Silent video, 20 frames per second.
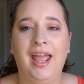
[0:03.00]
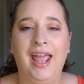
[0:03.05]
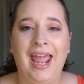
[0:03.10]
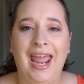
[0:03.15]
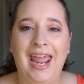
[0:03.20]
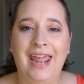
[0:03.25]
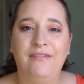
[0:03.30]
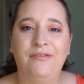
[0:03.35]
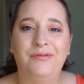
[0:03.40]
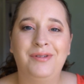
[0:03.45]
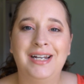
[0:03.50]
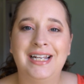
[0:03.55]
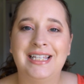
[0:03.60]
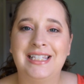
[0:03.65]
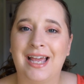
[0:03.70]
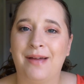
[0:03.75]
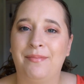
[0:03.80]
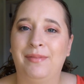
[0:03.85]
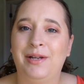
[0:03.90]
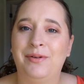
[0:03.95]
Hey everyone,
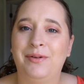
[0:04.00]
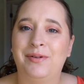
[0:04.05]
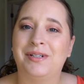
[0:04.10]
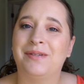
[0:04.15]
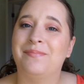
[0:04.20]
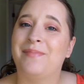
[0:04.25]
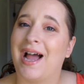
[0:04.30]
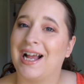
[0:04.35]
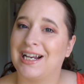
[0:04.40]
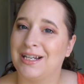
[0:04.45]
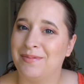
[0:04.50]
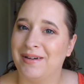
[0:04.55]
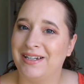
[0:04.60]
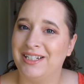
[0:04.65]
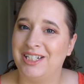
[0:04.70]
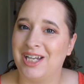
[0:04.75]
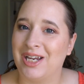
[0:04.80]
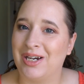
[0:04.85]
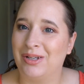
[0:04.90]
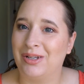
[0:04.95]
it's Emily. Welcome back to my
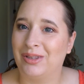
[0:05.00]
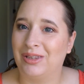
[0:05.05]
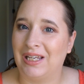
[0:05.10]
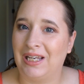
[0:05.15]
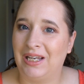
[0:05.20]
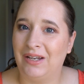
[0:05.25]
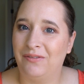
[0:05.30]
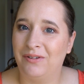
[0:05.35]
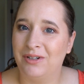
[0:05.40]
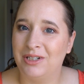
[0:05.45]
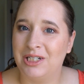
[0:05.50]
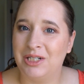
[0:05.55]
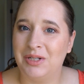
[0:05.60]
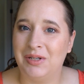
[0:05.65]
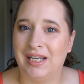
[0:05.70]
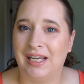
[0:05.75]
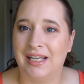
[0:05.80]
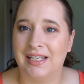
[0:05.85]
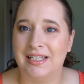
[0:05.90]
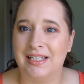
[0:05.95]
channel. Thank you for
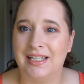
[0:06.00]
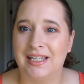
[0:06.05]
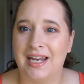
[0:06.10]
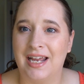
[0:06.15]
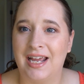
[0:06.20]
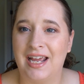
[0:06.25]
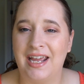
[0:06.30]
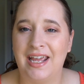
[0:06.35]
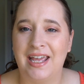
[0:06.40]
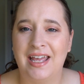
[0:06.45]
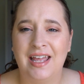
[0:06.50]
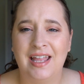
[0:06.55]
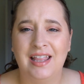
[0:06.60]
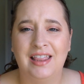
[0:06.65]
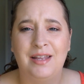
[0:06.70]
tuning in today.